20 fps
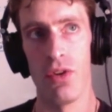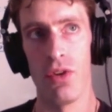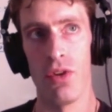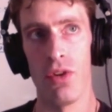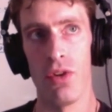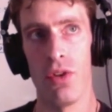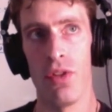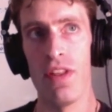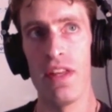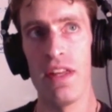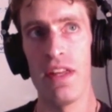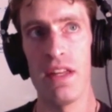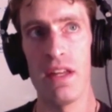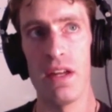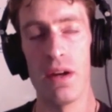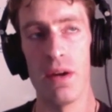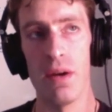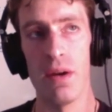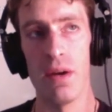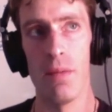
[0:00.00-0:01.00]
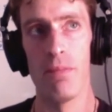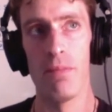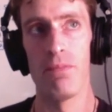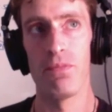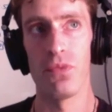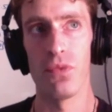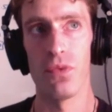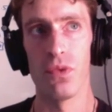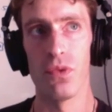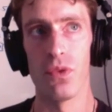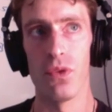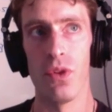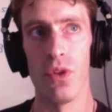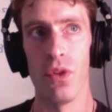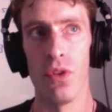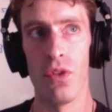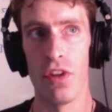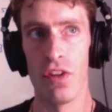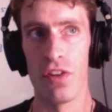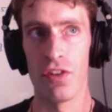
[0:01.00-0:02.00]
the
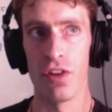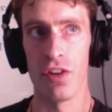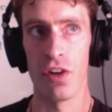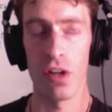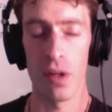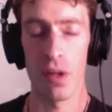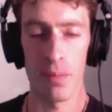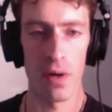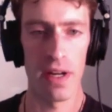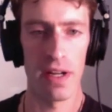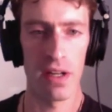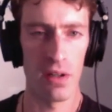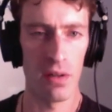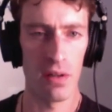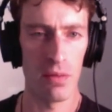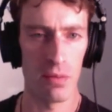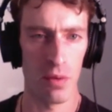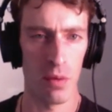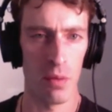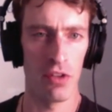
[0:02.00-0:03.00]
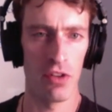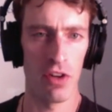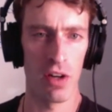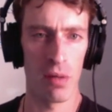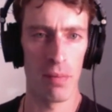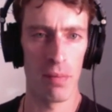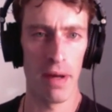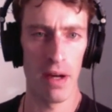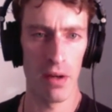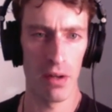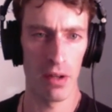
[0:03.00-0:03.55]
circuit breaker we talk about.